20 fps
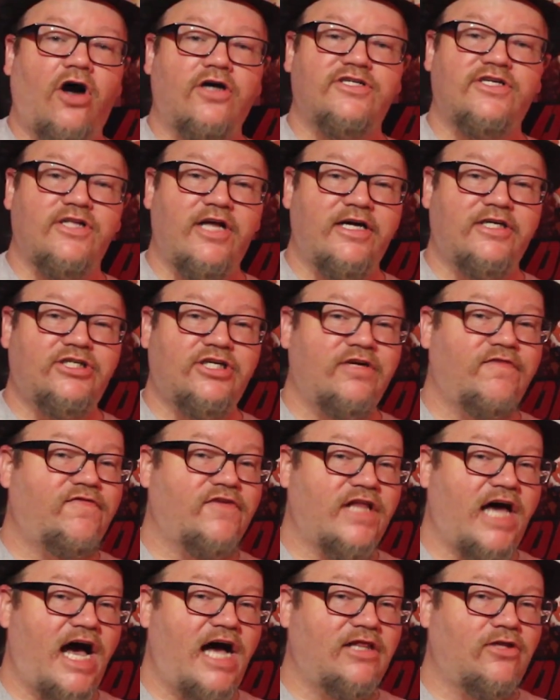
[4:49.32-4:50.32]
Our selection for
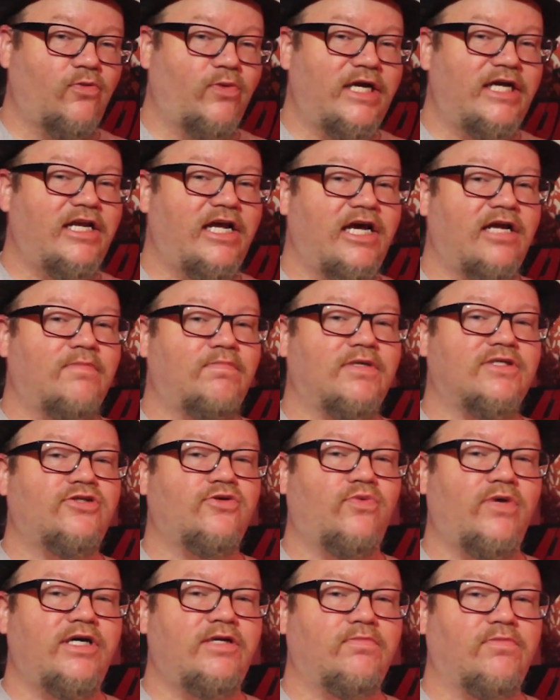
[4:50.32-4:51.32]
the Halloween
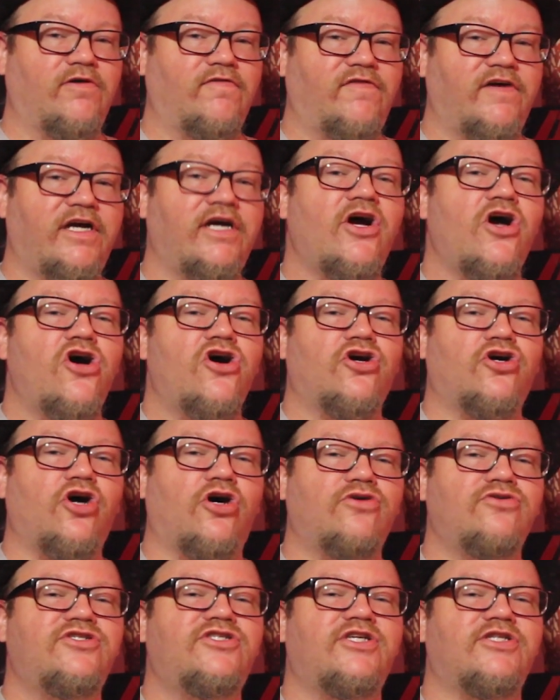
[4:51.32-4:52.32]
in-between movie
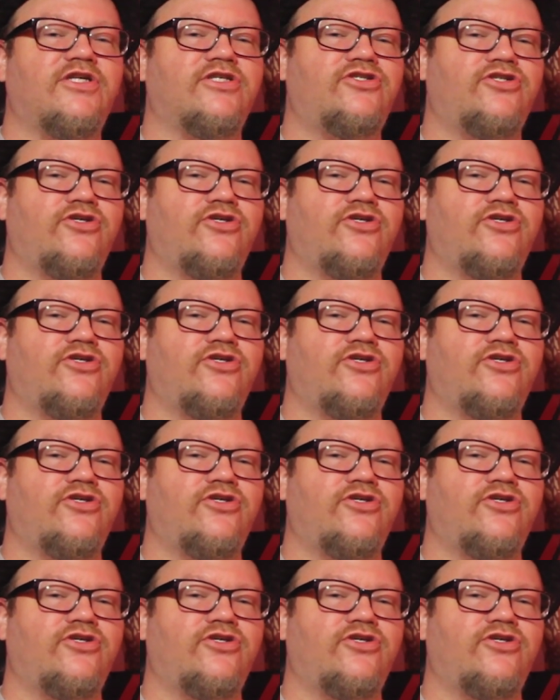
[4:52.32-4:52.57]
goes to the